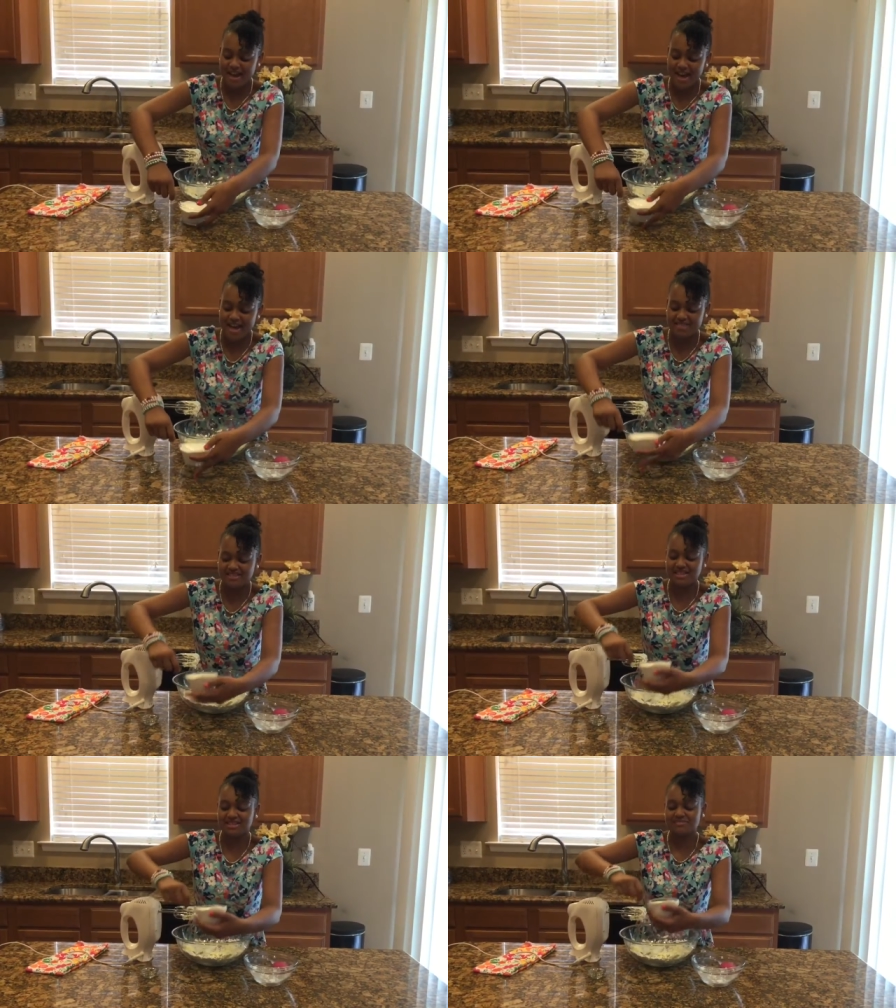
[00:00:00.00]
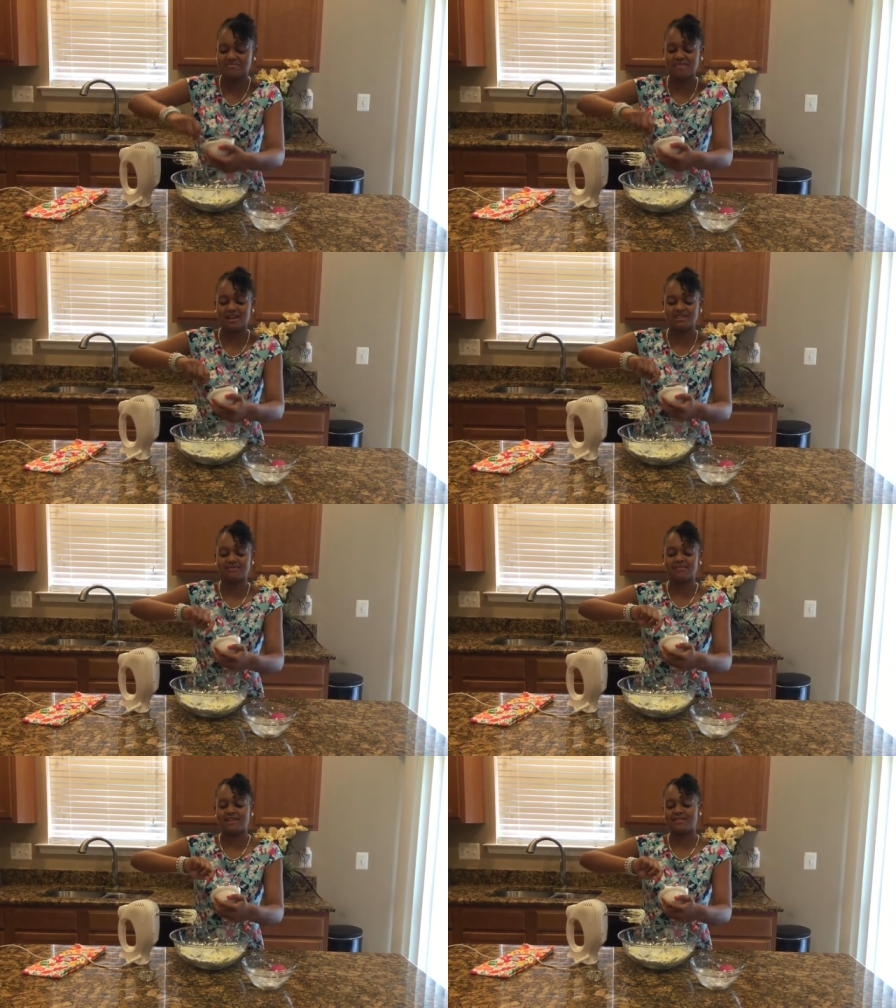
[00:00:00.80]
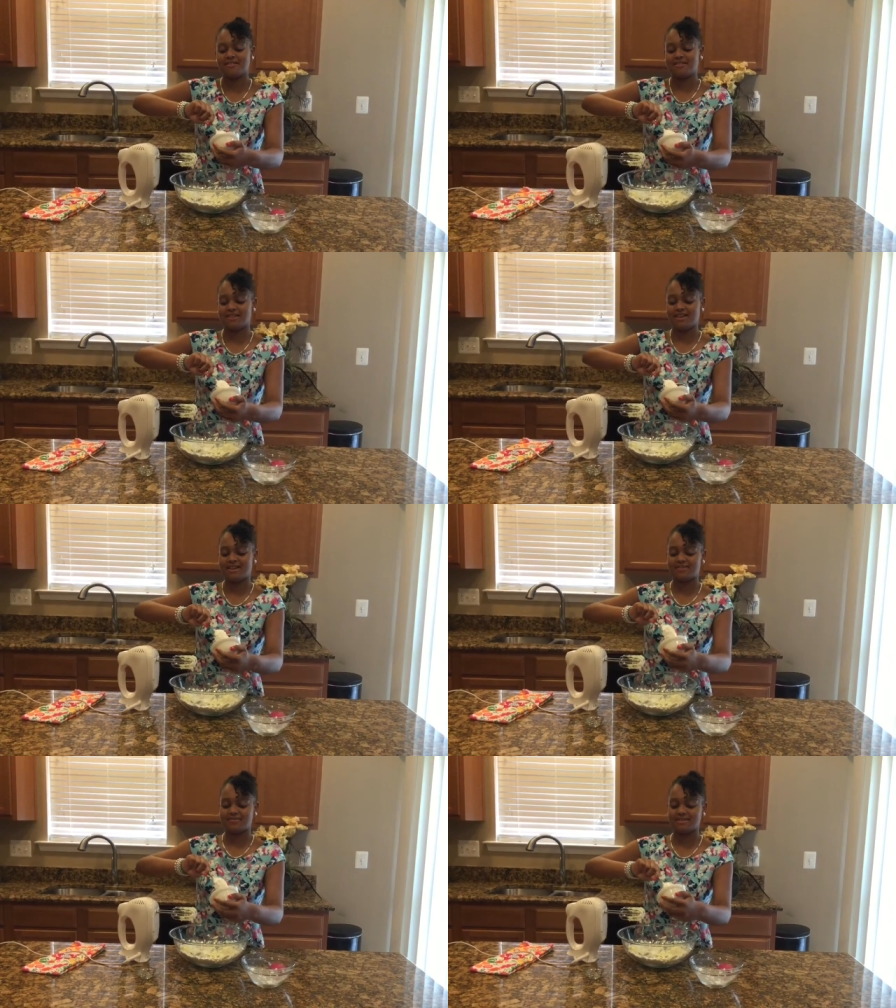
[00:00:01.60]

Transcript: add this marshmallow cream.